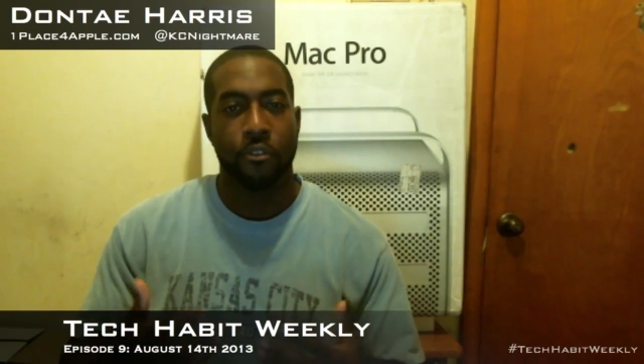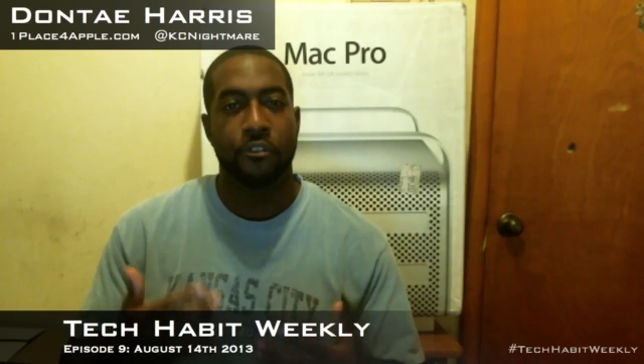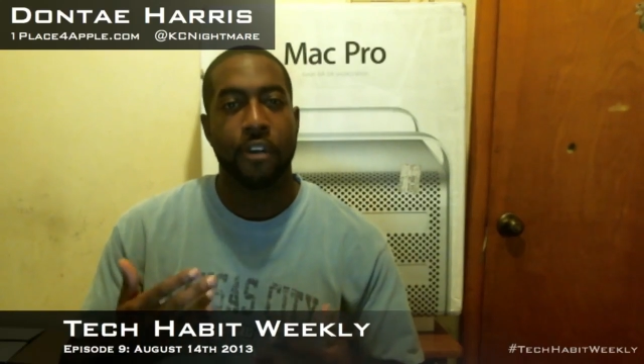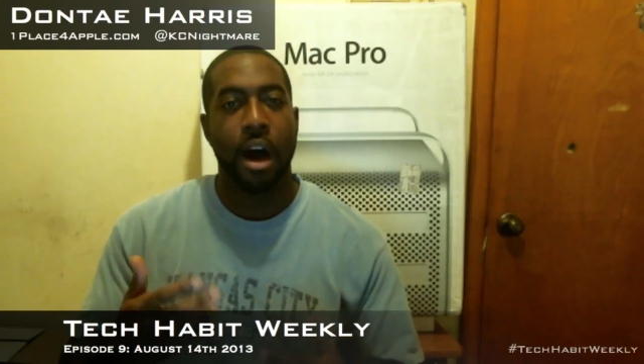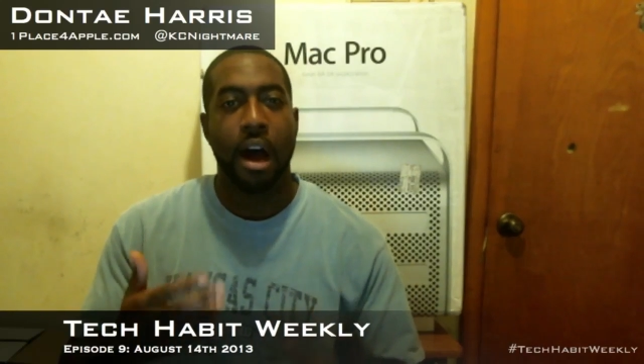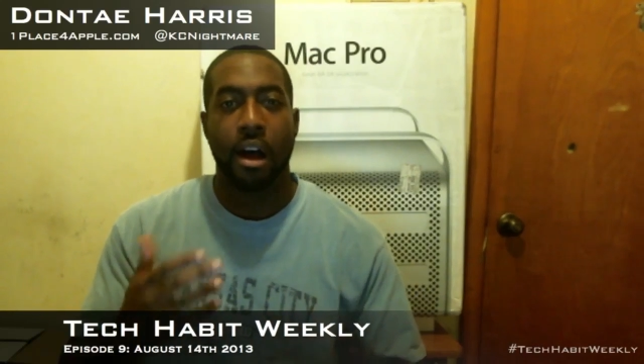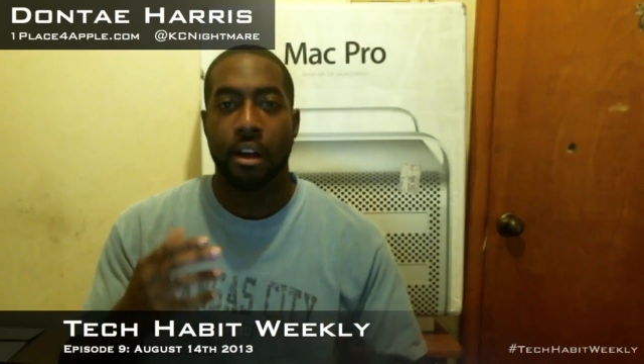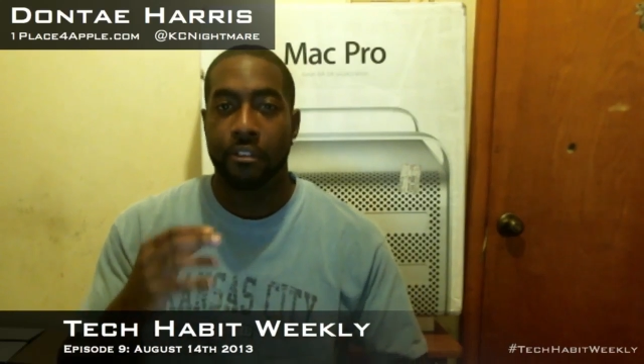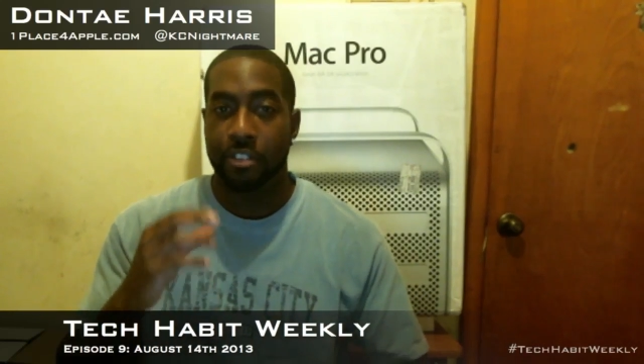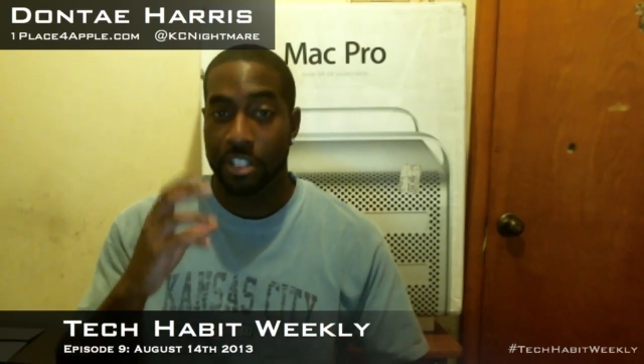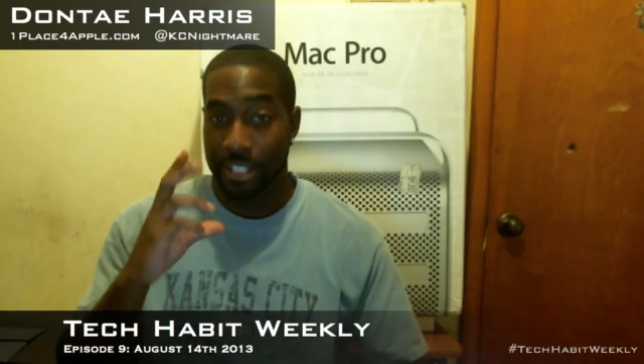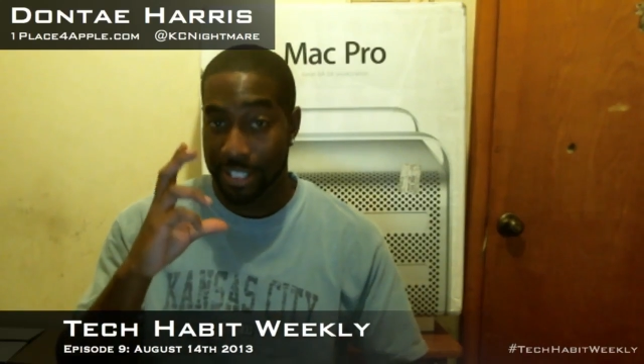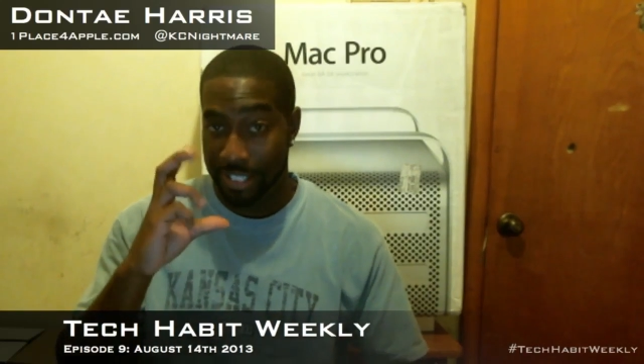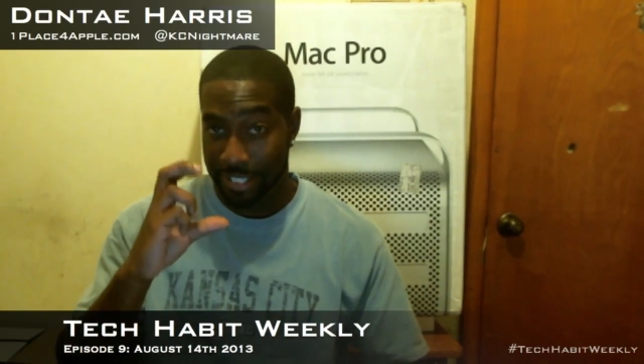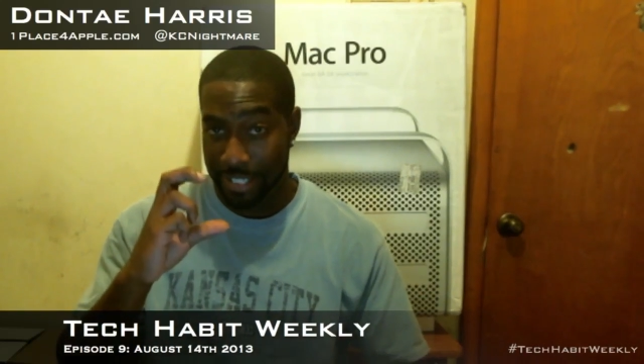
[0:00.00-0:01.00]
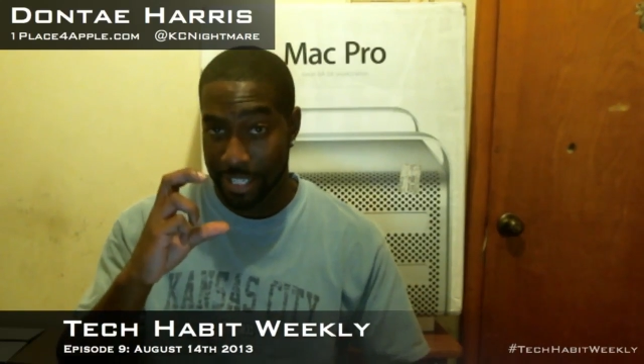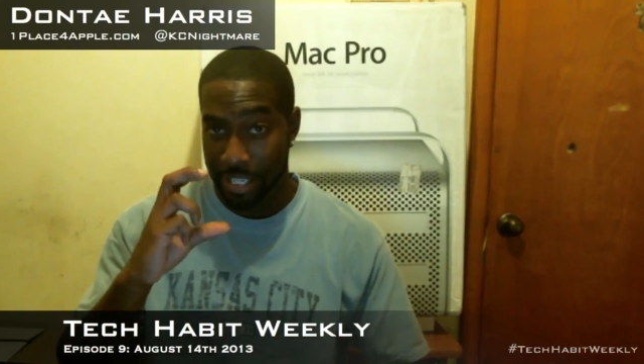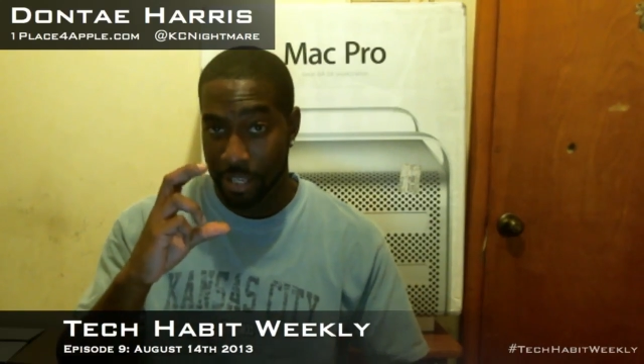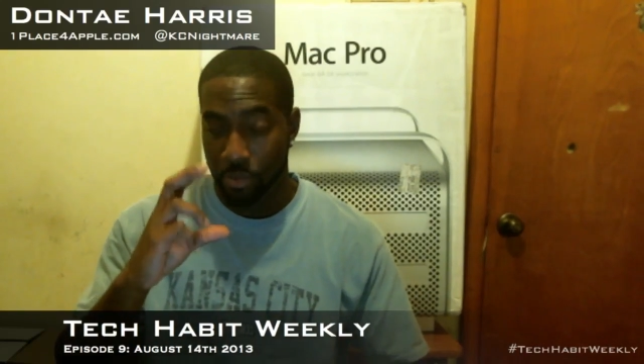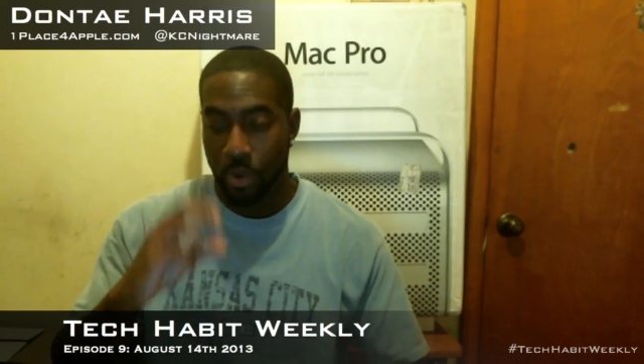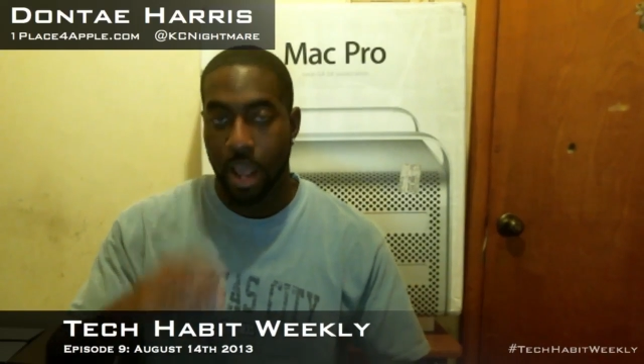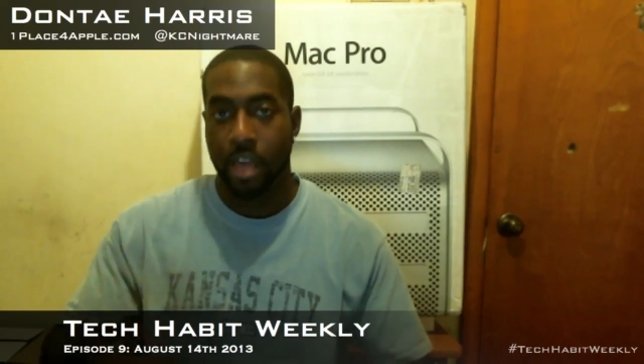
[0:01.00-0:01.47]

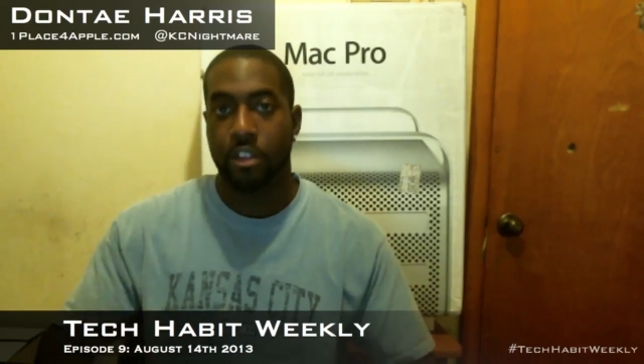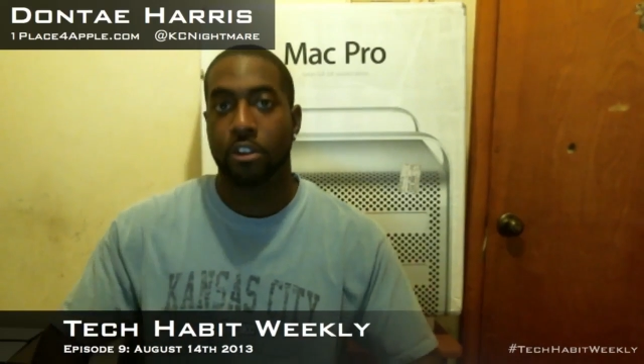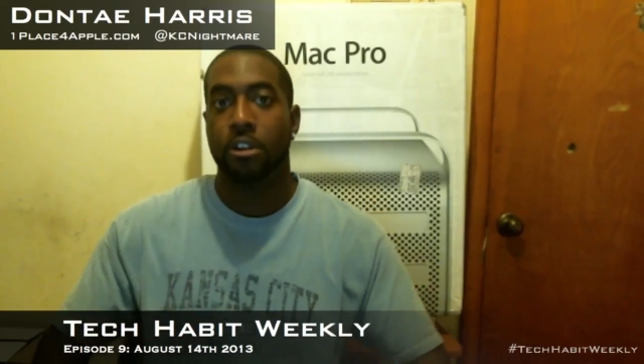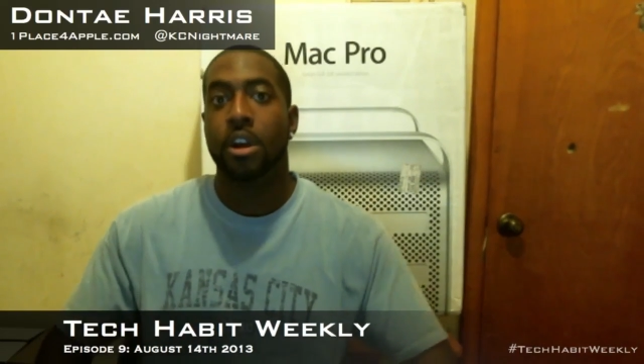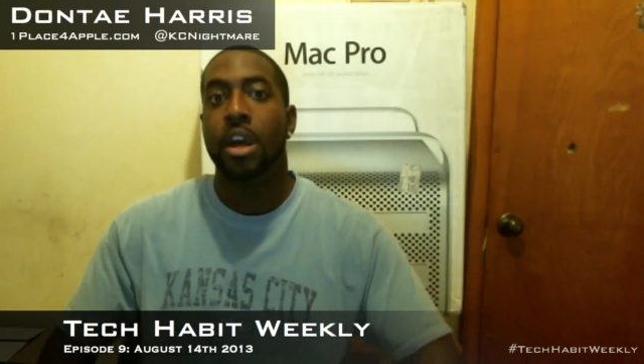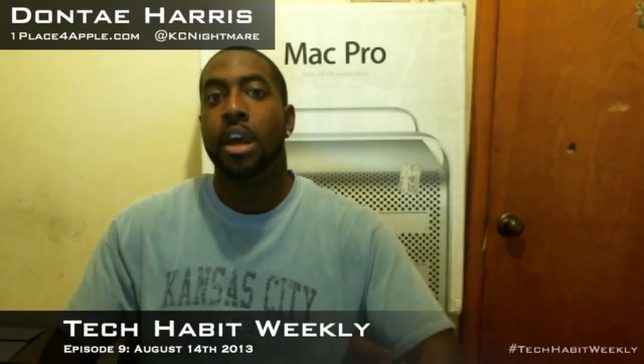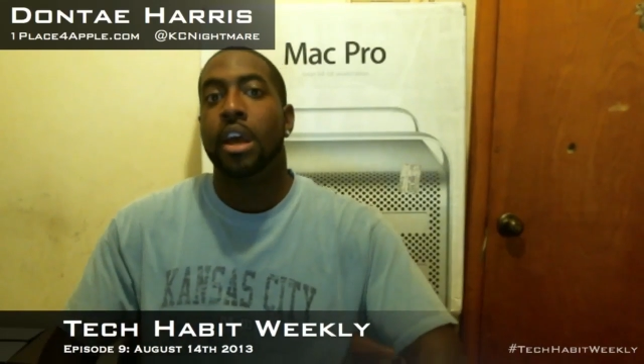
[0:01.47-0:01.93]
5C, rather.